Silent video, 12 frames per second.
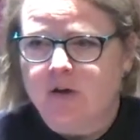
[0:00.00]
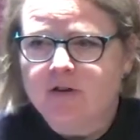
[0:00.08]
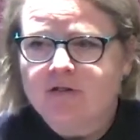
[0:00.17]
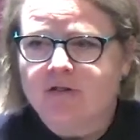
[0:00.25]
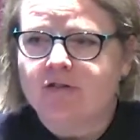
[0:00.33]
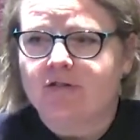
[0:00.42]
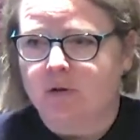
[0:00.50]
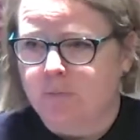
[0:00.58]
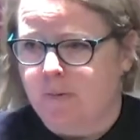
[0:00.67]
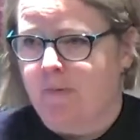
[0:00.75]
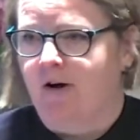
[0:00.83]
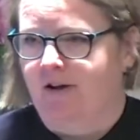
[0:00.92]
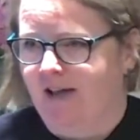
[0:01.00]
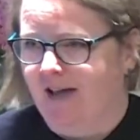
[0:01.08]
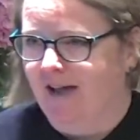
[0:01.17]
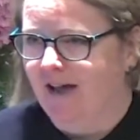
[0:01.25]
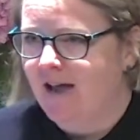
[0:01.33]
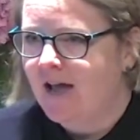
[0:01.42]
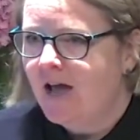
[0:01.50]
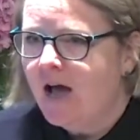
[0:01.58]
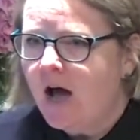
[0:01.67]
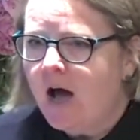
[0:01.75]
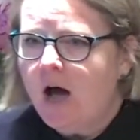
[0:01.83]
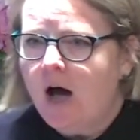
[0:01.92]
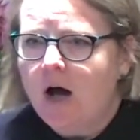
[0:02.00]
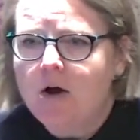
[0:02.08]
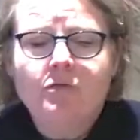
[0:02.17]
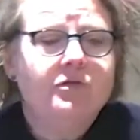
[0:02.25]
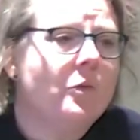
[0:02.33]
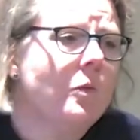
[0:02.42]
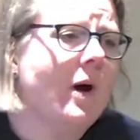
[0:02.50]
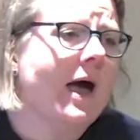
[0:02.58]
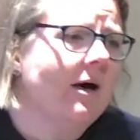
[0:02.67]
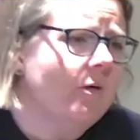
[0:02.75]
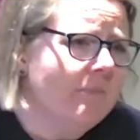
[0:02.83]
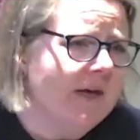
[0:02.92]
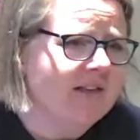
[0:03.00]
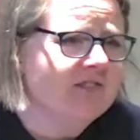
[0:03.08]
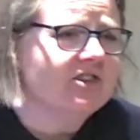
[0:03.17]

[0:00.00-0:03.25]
going to the supermarket, overwhelming